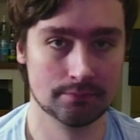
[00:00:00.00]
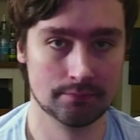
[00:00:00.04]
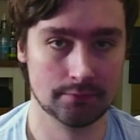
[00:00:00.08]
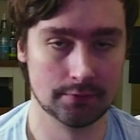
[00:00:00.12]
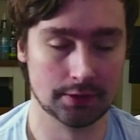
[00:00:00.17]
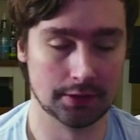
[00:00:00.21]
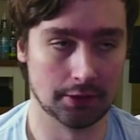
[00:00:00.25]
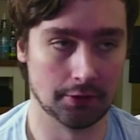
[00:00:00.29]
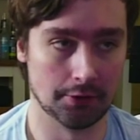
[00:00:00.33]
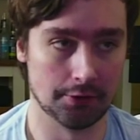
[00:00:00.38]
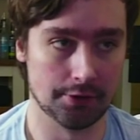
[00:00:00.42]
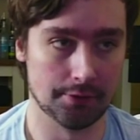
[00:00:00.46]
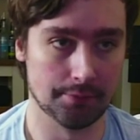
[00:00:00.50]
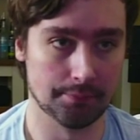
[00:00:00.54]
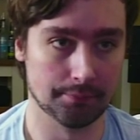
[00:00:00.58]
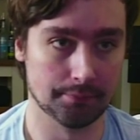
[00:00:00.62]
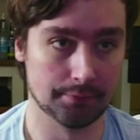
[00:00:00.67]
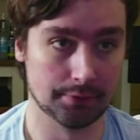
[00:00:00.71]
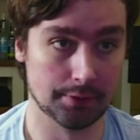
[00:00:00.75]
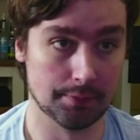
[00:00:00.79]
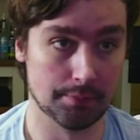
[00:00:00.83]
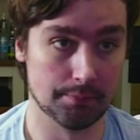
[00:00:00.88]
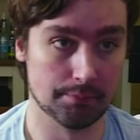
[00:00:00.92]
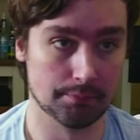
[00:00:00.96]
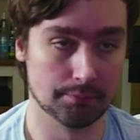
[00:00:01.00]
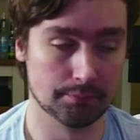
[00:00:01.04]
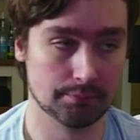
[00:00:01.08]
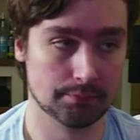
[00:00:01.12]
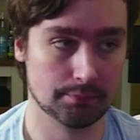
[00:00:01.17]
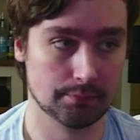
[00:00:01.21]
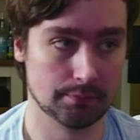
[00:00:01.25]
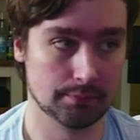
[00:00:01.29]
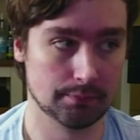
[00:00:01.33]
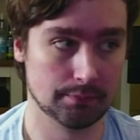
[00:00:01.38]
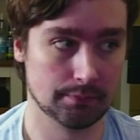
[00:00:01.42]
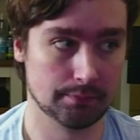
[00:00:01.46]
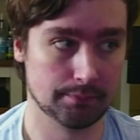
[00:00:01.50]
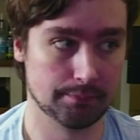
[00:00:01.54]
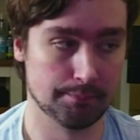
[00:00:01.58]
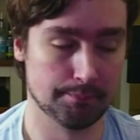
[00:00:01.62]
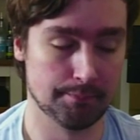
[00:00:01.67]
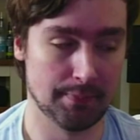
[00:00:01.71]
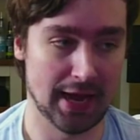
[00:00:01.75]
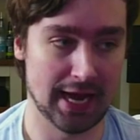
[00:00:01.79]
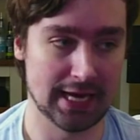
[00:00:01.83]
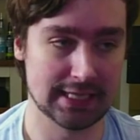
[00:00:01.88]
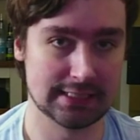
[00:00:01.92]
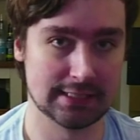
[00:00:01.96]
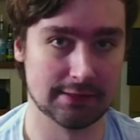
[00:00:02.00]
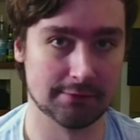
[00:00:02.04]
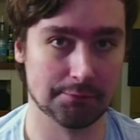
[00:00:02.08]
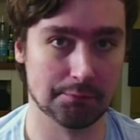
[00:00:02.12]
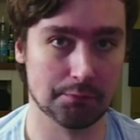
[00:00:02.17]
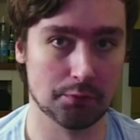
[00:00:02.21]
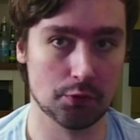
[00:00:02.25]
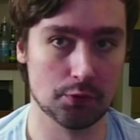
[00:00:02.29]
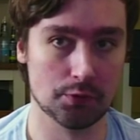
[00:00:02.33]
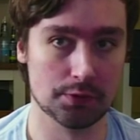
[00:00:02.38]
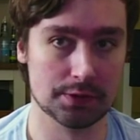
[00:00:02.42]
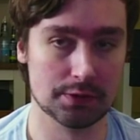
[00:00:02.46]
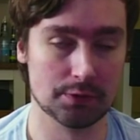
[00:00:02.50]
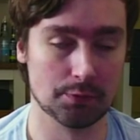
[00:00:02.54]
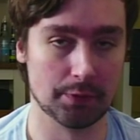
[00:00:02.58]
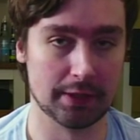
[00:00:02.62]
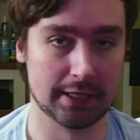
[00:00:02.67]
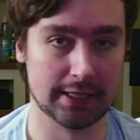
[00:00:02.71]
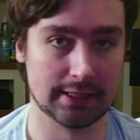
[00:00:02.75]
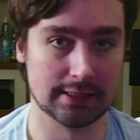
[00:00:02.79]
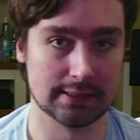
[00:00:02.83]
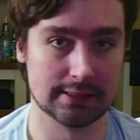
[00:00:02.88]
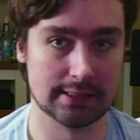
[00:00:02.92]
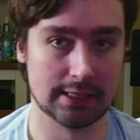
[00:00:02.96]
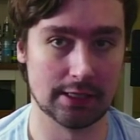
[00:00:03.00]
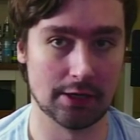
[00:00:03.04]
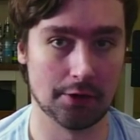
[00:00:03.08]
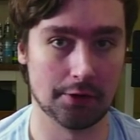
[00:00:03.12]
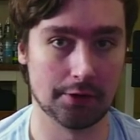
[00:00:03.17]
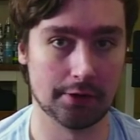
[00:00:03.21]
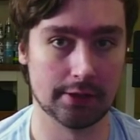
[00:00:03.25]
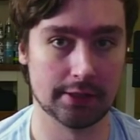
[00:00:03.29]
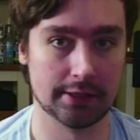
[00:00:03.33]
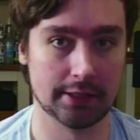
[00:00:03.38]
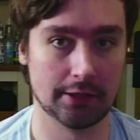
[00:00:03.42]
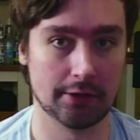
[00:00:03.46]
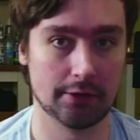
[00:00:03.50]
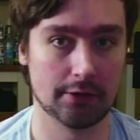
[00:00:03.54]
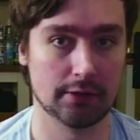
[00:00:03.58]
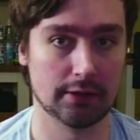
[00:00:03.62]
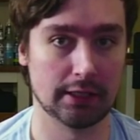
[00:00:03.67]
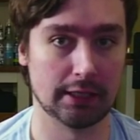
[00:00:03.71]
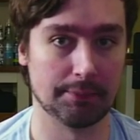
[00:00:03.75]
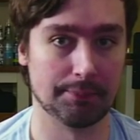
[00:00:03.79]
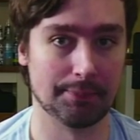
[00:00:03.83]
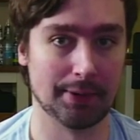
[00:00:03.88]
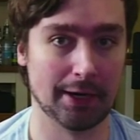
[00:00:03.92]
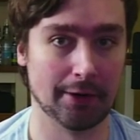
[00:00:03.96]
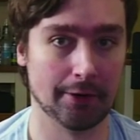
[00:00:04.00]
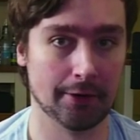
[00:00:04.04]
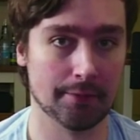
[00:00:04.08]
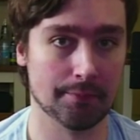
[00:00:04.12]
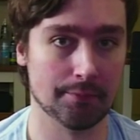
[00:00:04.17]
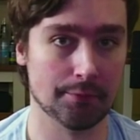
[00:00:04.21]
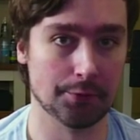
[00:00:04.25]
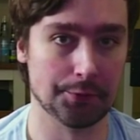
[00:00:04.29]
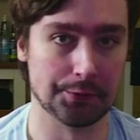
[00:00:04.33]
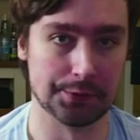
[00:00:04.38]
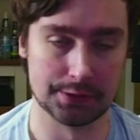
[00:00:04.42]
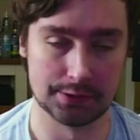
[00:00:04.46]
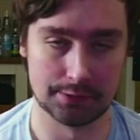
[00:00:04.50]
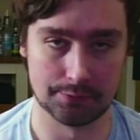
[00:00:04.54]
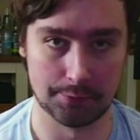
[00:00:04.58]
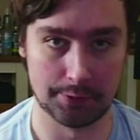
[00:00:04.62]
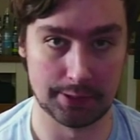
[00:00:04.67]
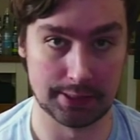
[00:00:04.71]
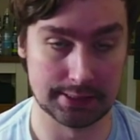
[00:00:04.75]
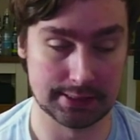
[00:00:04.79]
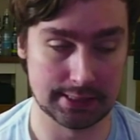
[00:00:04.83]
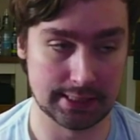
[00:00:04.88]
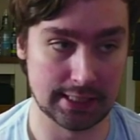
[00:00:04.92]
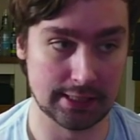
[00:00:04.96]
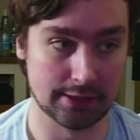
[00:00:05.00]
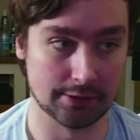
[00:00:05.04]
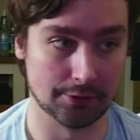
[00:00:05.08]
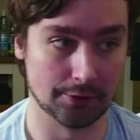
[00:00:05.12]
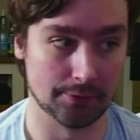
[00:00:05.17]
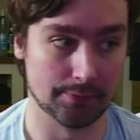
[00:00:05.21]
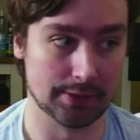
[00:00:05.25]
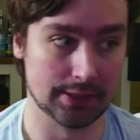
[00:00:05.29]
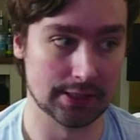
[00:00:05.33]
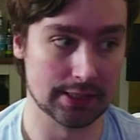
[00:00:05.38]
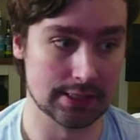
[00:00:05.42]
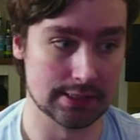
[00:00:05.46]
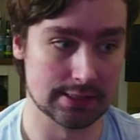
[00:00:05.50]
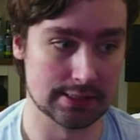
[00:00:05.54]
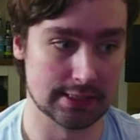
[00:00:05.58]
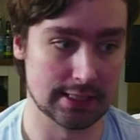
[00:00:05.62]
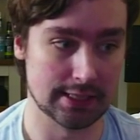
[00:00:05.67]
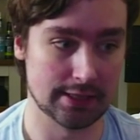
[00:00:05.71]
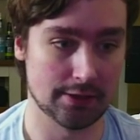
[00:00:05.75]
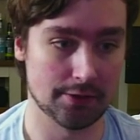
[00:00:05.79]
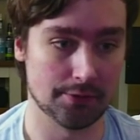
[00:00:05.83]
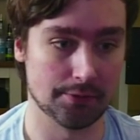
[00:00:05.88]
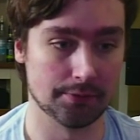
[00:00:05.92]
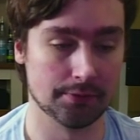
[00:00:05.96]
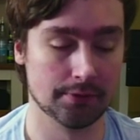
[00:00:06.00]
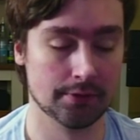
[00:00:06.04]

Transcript: are the the massive mood swings that aren't they aren't like parrot mood swings either because they don't